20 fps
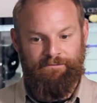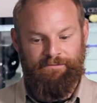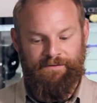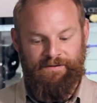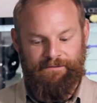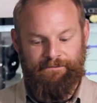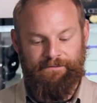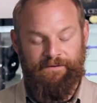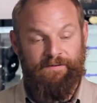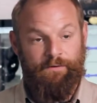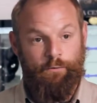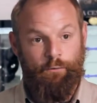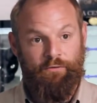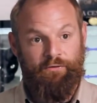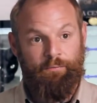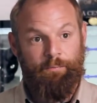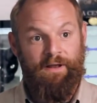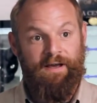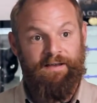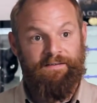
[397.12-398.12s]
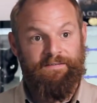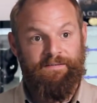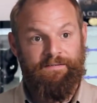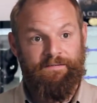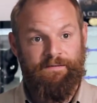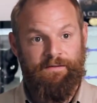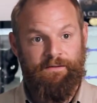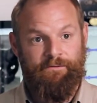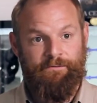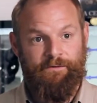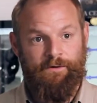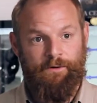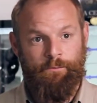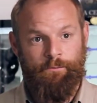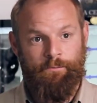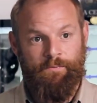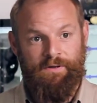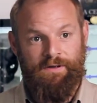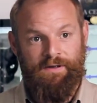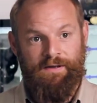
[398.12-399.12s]
If there's physical splices in the
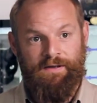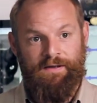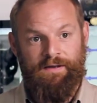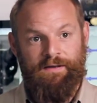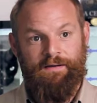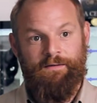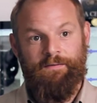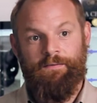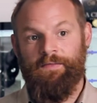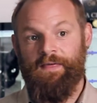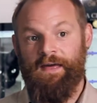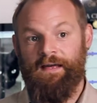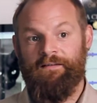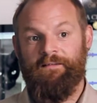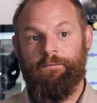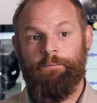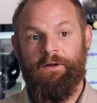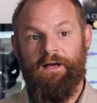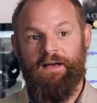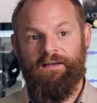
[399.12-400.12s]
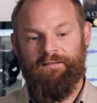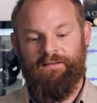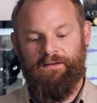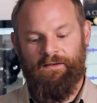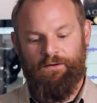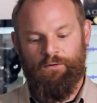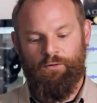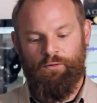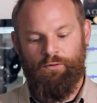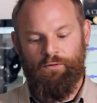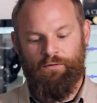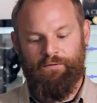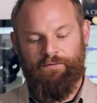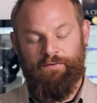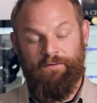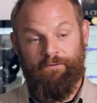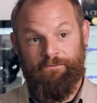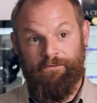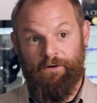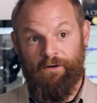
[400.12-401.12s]
film, that splice can cause
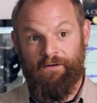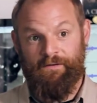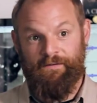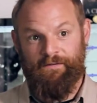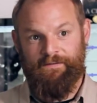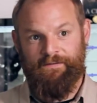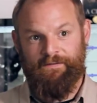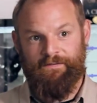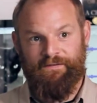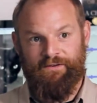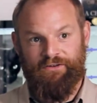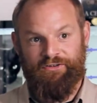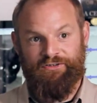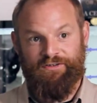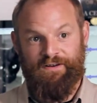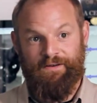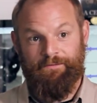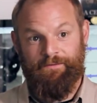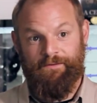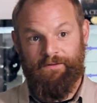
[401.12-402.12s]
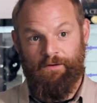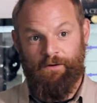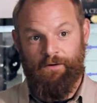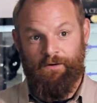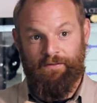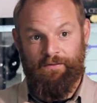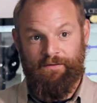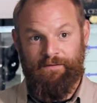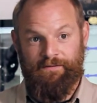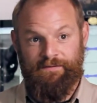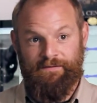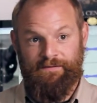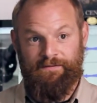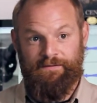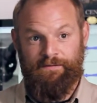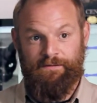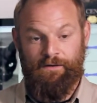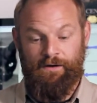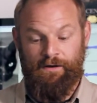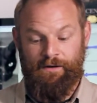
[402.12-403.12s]
the focus to shift on
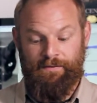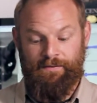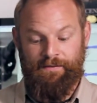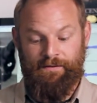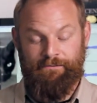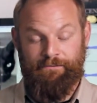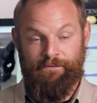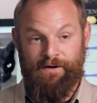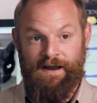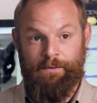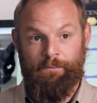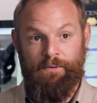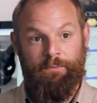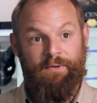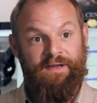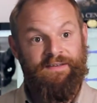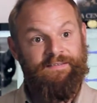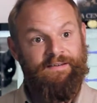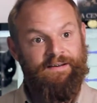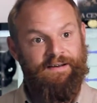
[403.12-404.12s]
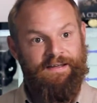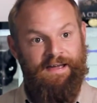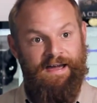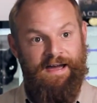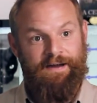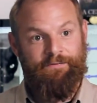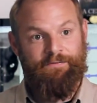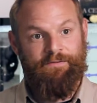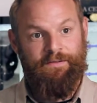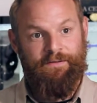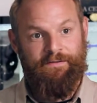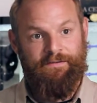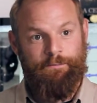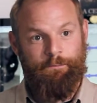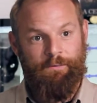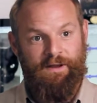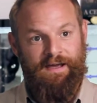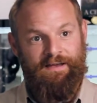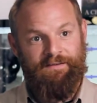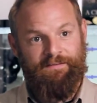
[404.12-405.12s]
the frame immediately after the
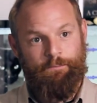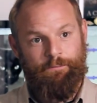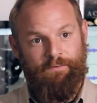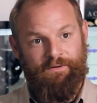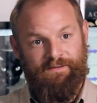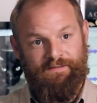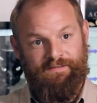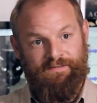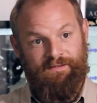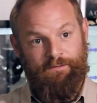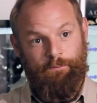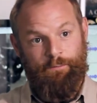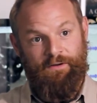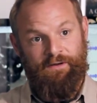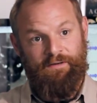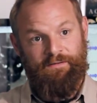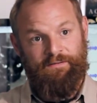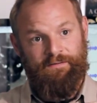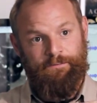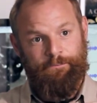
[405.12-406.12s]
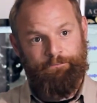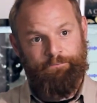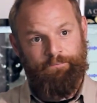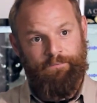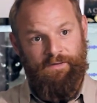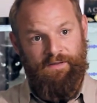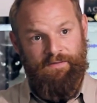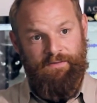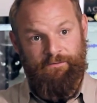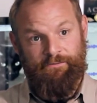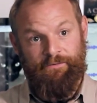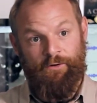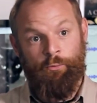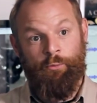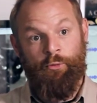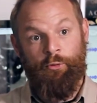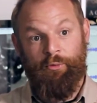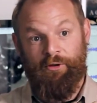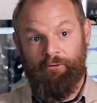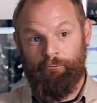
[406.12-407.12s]
splice, but just because the
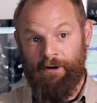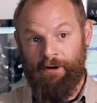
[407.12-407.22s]
film will be